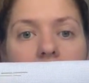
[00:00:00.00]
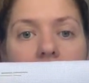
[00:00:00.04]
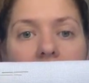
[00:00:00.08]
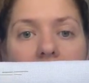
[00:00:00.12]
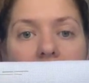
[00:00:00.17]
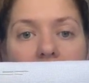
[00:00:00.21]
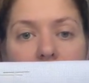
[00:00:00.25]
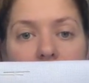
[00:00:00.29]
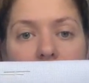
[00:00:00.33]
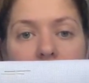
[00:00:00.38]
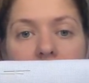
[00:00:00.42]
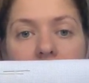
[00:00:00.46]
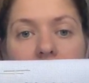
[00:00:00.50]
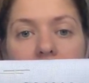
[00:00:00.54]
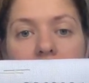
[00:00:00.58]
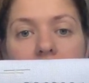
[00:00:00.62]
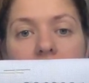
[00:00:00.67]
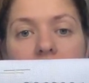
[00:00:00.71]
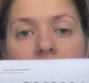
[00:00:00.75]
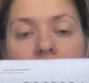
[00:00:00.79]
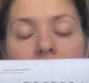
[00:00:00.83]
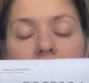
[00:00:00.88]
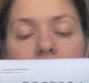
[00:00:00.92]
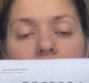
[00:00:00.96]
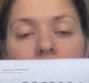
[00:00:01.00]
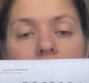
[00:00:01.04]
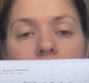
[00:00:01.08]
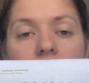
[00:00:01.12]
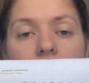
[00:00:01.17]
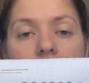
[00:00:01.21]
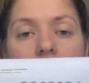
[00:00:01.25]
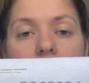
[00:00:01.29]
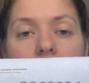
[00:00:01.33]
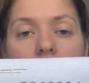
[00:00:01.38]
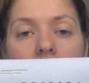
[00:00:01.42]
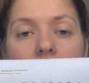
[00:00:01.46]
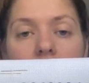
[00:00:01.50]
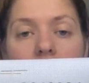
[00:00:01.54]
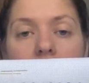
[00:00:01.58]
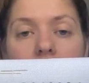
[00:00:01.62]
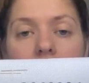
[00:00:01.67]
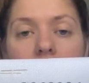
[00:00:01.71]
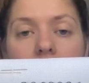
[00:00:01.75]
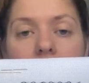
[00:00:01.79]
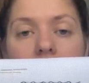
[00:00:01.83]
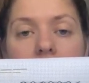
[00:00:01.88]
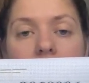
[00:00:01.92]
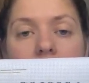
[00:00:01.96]
After I'm gonna go up,
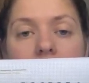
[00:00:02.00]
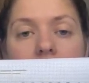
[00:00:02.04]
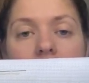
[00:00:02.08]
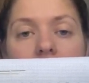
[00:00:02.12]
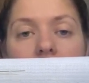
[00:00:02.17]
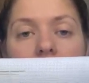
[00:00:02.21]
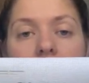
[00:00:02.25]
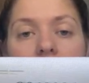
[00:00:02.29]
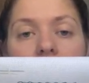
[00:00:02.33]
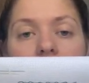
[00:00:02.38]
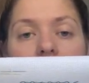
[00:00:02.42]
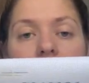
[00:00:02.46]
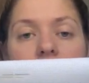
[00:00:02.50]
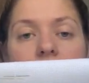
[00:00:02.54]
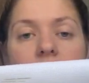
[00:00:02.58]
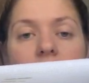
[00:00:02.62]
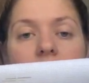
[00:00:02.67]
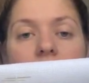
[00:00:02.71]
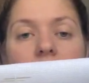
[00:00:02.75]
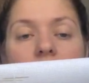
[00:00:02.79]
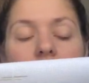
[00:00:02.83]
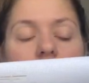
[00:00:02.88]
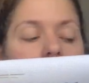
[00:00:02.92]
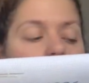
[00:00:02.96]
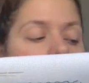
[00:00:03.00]
I'm gonna do the one